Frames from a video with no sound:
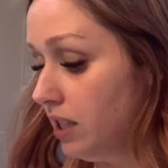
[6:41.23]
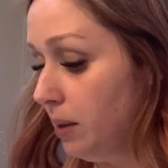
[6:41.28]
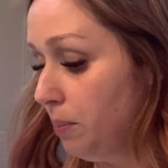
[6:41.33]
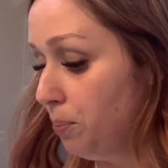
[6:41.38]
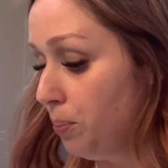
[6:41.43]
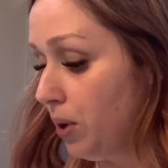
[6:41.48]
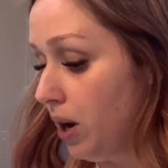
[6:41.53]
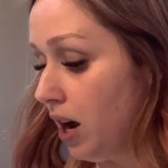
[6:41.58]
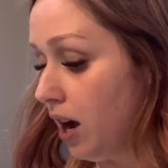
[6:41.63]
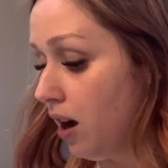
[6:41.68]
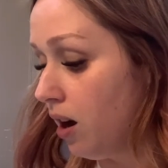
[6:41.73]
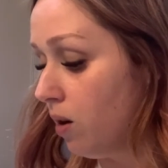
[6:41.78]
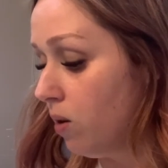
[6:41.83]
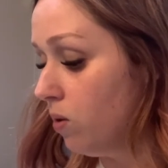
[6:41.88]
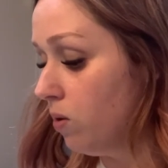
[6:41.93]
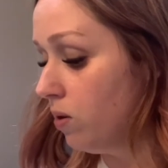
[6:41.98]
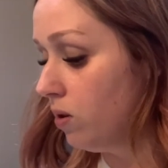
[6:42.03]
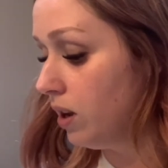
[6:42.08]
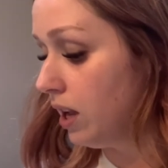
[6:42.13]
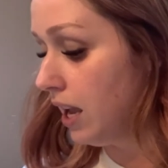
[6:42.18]
brow
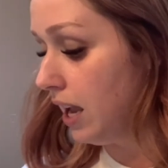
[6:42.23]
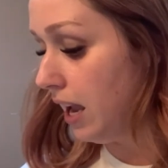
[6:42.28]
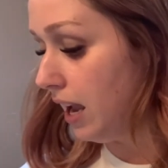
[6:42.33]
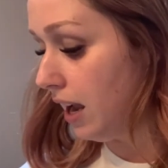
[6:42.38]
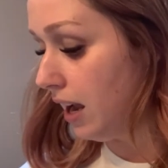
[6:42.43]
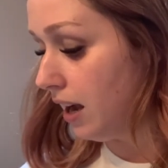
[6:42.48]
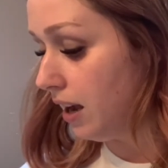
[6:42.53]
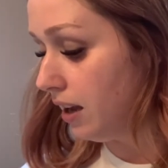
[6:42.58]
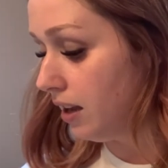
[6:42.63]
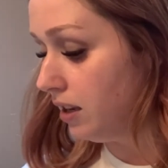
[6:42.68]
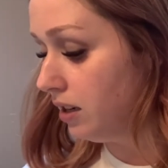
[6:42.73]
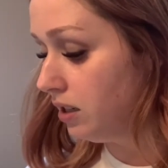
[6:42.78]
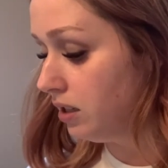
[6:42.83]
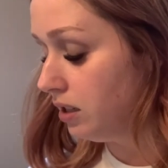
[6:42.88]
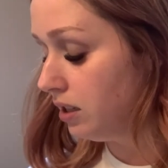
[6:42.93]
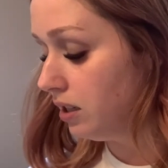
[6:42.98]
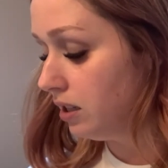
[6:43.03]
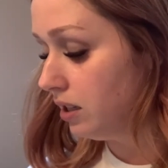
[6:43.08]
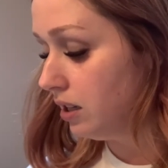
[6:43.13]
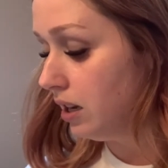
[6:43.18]
and
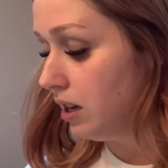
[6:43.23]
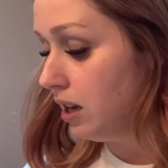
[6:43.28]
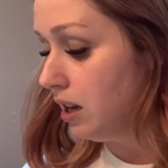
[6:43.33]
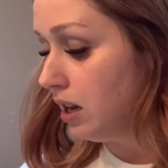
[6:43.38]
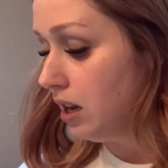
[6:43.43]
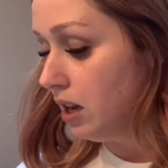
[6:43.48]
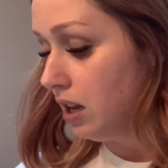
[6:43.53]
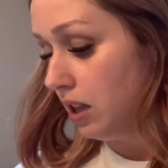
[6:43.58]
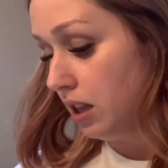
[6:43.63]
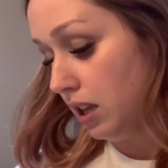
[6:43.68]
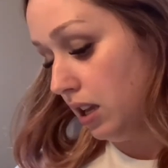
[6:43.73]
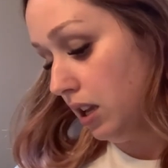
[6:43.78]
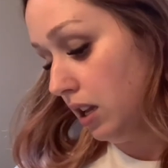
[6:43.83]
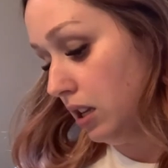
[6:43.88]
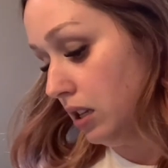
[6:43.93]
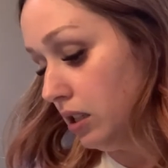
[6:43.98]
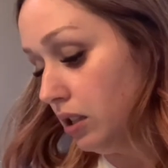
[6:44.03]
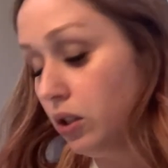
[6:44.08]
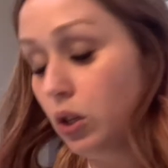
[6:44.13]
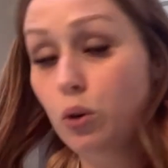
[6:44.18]
the
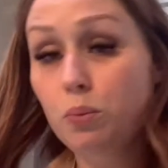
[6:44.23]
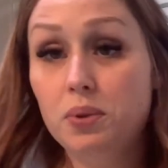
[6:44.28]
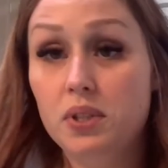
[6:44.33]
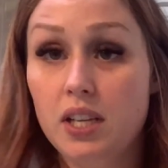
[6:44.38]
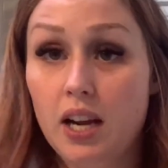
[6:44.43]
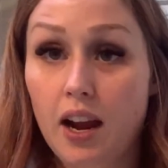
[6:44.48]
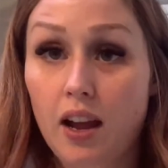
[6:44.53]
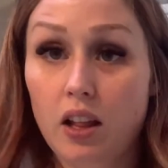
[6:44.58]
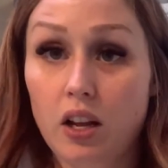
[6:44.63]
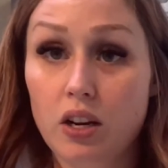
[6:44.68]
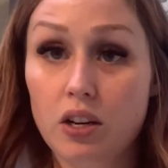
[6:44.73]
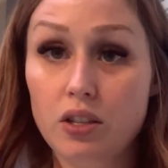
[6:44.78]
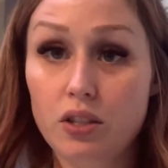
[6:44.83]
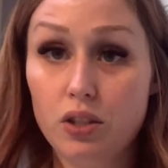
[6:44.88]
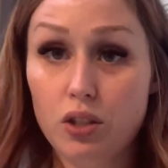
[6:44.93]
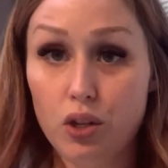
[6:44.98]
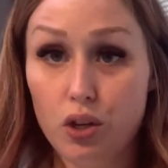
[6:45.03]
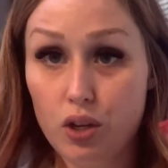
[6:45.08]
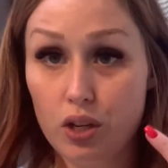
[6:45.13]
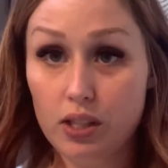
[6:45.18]
soap stylers,
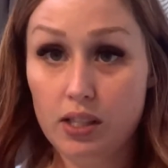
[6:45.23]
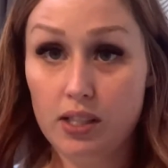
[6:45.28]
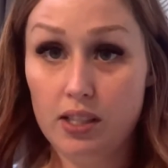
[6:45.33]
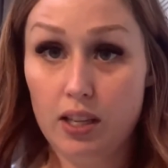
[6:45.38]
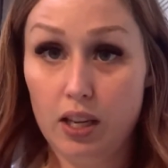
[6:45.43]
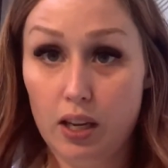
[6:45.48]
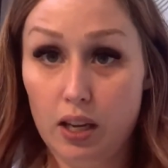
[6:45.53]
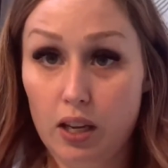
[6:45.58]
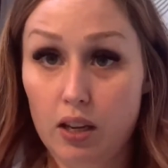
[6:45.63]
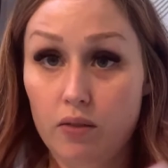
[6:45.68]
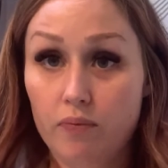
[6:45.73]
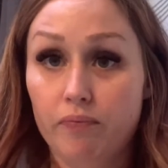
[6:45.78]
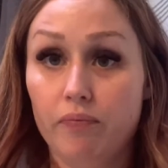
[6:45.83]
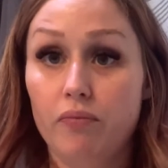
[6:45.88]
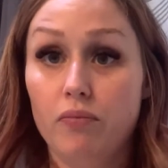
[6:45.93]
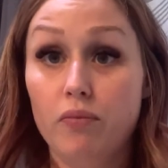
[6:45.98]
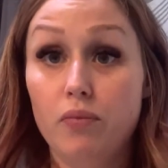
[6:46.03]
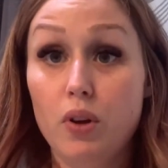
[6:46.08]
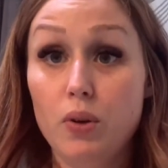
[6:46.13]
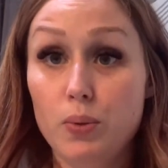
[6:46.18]
so you can see
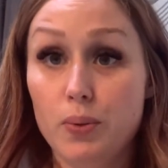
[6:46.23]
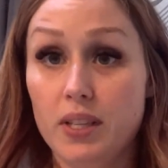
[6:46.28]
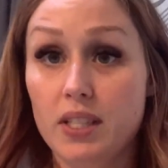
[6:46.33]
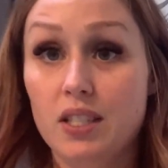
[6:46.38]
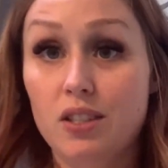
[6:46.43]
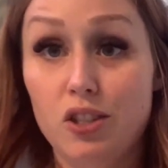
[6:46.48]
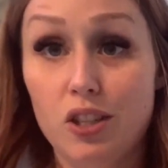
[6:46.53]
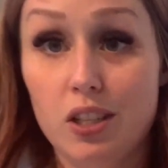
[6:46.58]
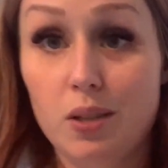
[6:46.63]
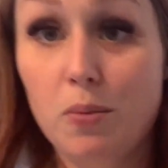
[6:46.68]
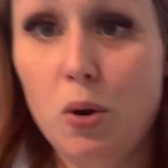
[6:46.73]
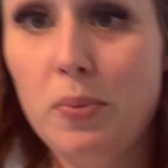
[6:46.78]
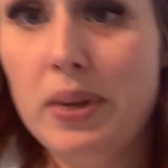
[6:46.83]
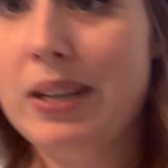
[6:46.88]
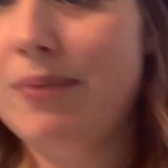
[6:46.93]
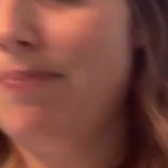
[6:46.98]
those ones. Just a moment,